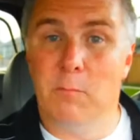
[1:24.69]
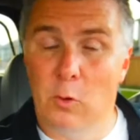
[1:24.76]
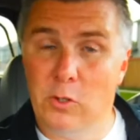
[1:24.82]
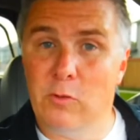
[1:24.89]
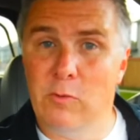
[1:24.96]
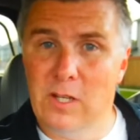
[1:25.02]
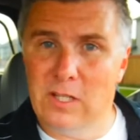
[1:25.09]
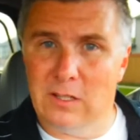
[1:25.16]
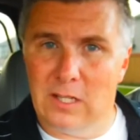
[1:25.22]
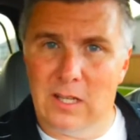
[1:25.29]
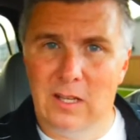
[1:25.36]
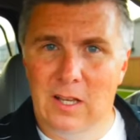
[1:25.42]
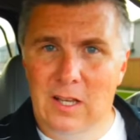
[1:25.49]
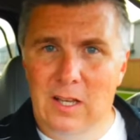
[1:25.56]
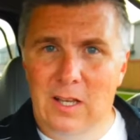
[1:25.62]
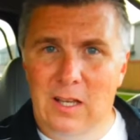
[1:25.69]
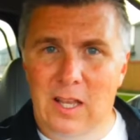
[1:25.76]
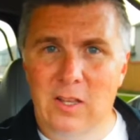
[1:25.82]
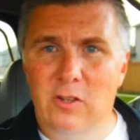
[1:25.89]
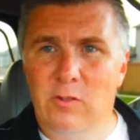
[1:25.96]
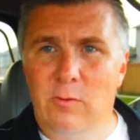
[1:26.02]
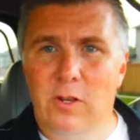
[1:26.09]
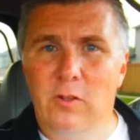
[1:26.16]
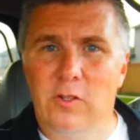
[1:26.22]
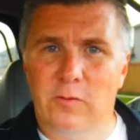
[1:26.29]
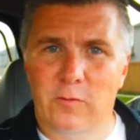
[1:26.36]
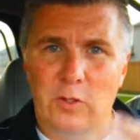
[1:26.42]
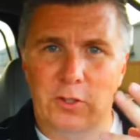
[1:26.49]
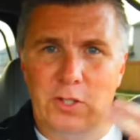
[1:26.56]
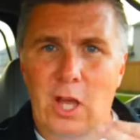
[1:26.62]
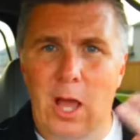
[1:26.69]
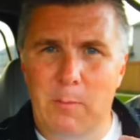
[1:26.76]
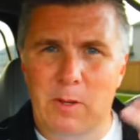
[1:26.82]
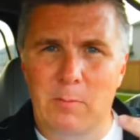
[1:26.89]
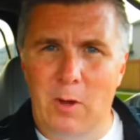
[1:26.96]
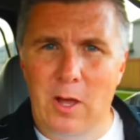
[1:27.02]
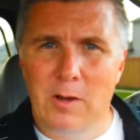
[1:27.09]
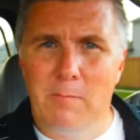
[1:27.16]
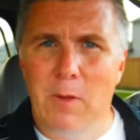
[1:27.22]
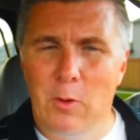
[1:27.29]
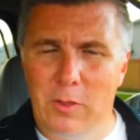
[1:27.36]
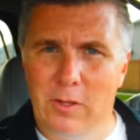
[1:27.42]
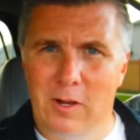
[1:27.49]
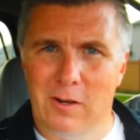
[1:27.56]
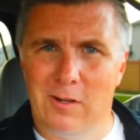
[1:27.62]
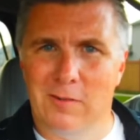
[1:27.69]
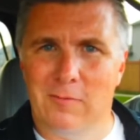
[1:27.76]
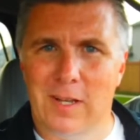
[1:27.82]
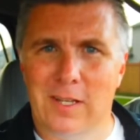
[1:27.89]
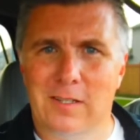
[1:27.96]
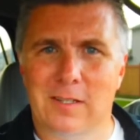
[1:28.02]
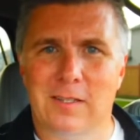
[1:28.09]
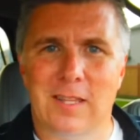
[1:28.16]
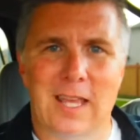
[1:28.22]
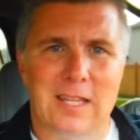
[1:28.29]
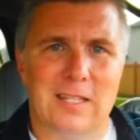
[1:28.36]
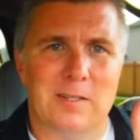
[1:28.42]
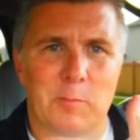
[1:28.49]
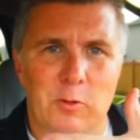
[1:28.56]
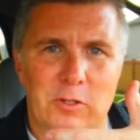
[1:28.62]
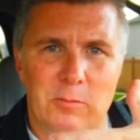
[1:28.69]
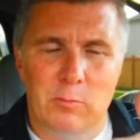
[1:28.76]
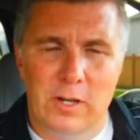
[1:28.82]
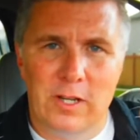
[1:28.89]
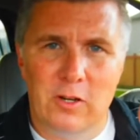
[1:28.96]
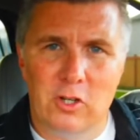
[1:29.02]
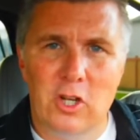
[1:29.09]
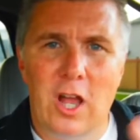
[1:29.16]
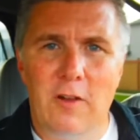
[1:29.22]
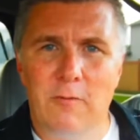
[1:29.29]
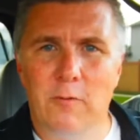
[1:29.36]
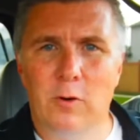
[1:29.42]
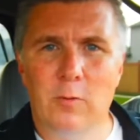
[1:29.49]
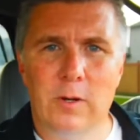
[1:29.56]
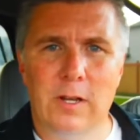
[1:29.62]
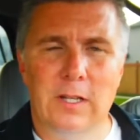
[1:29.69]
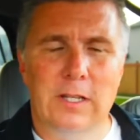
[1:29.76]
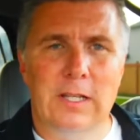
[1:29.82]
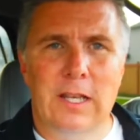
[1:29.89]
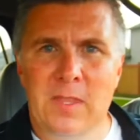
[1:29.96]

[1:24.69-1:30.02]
Most recently, I used one of those full top and bottom mouthguard devices that's supposed to bring your jaw forward,